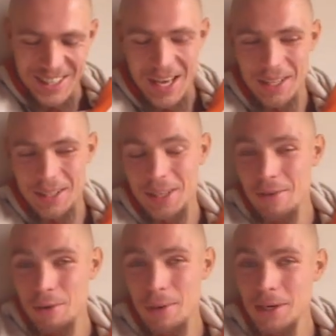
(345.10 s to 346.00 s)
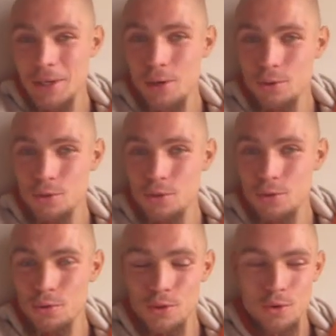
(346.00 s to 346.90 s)
until everybody goes
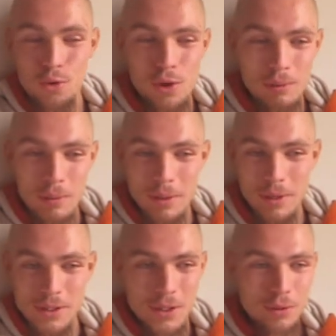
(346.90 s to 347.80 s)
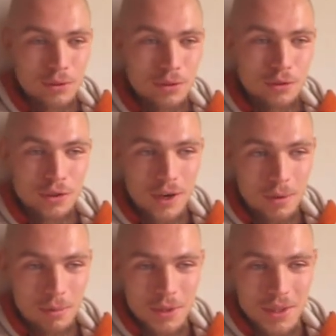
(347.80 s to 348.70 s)
to school, my parents go to
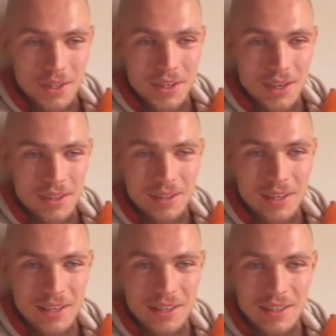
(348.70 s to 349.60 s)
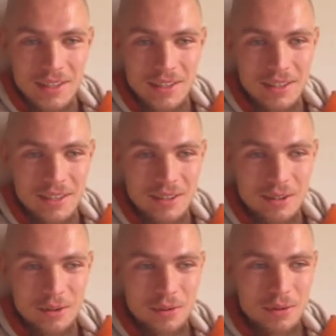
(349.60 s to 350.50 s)
job, and I, you
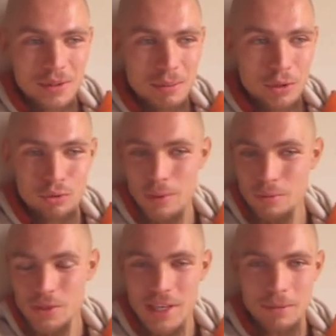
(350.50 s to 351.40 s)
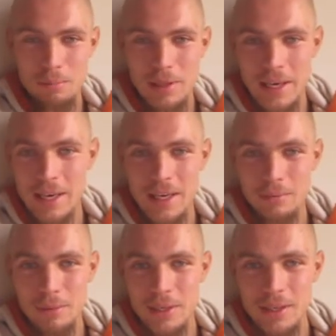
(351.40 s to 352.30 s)
know, in my room I would start playing
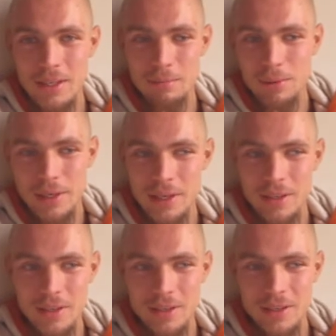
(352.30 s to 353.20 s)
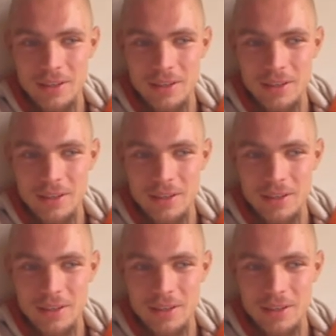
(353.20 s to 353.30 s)
and playing and playing